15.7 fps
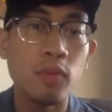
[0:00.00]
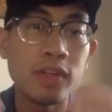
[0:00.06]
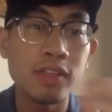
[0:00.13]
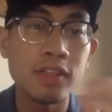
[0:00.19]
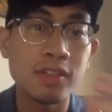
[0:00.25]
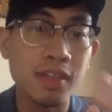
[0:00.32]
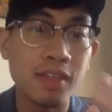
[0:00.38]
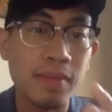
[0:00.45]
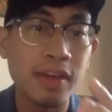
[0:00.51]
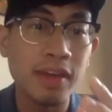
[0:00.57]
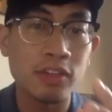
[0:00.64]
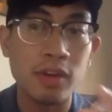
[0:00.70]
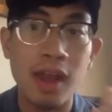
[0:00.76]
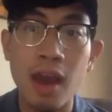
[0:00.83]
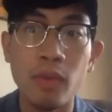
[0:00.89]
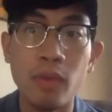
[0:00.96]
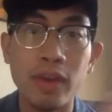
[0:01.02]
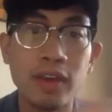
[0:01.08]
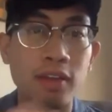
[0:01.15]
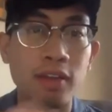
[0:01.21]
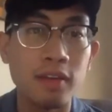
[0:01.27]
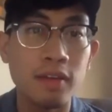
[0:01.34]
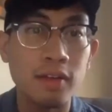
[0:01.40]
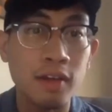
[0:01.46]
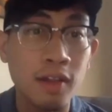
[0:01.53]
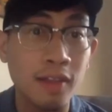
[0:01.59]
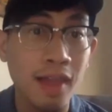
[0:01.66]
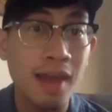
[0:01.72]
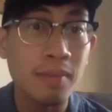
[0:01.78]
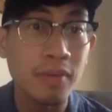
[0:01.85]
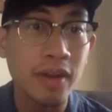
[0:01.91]
we just need to make sure how we can
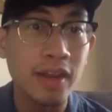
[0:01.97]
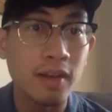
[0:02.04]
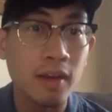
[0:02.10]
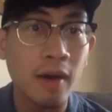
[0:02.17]
collaborate